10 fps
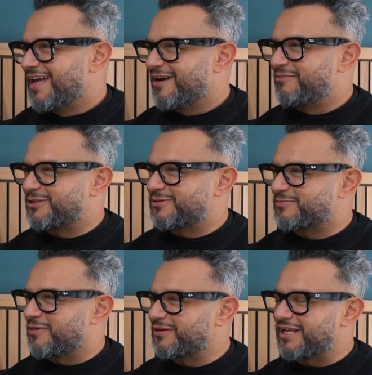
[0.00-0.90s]
Which was
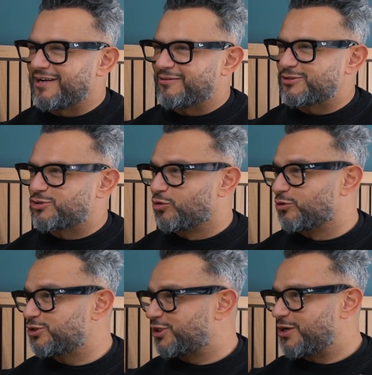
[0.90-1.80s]
wild. And I was
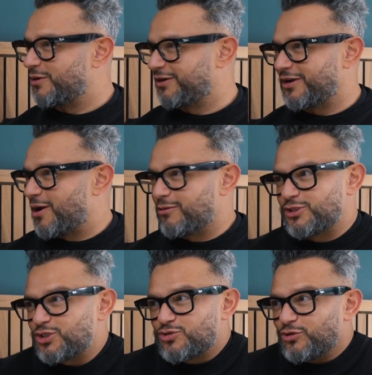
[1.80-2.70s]
drawn to you. I don't know, I was
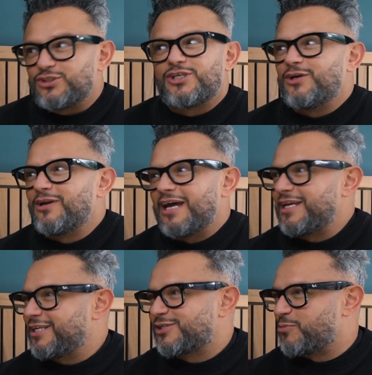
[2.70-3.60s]
just drawn to you. Like, you
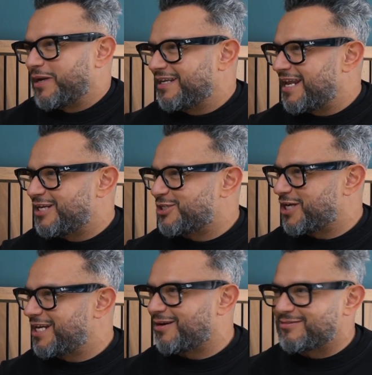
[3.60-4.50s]
had this wicked
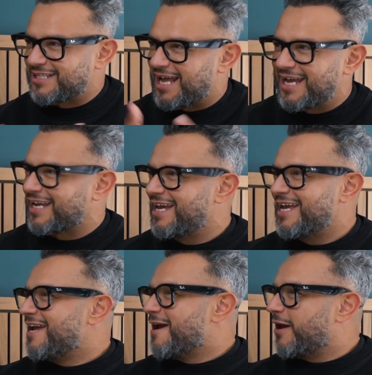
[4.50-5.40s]
energy, and I was like,
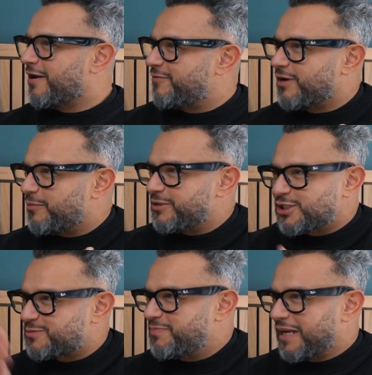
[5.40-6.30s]
and I feel like we
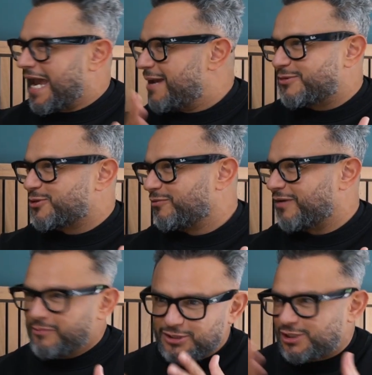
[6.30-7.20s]
just became sort of
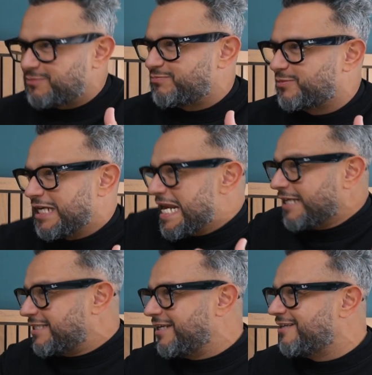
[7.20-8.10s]
like, we just
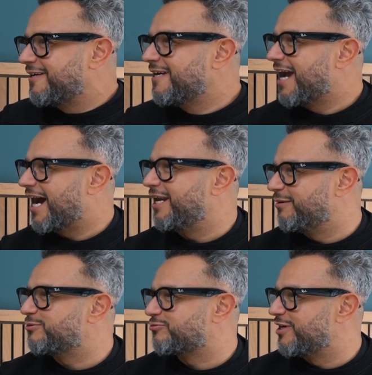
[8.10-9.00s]
connected. And it
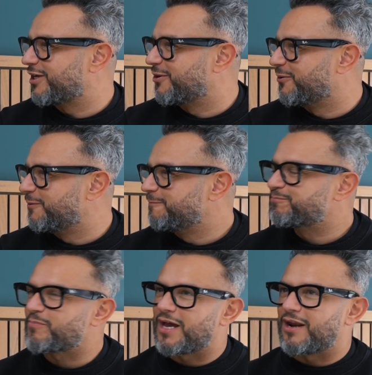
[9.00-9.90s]
was really cool.
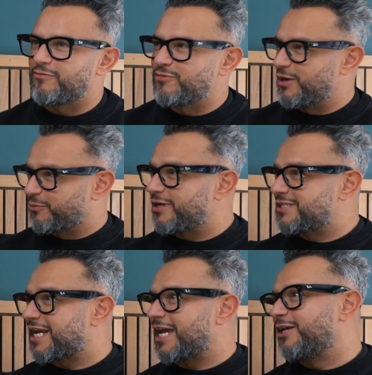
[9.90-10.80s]
And I really wanted
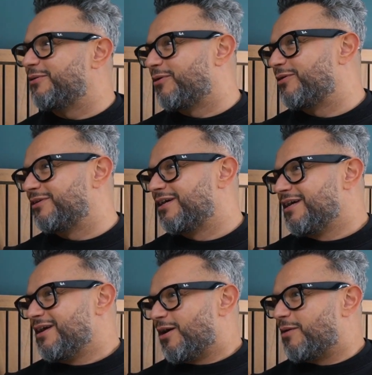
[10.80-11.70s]
to get you on
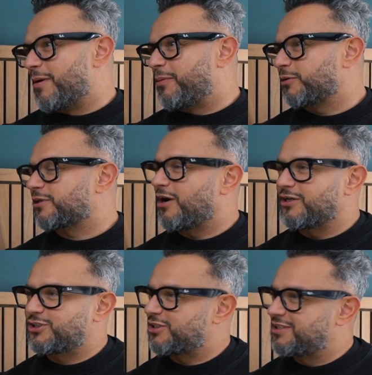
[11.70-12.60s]
my
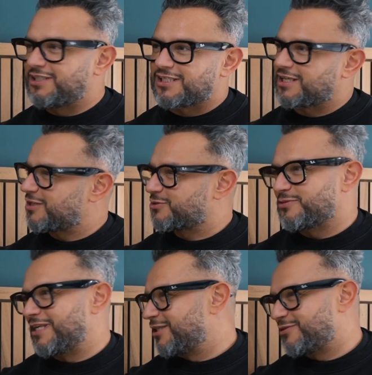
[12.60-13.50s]
podcast just to discuss all
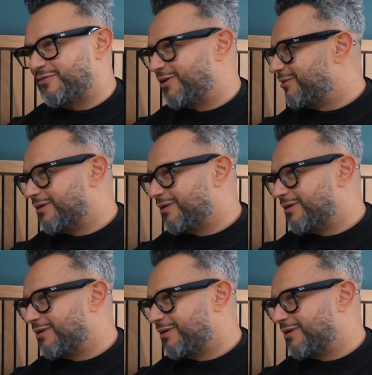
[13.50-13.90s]
things with you.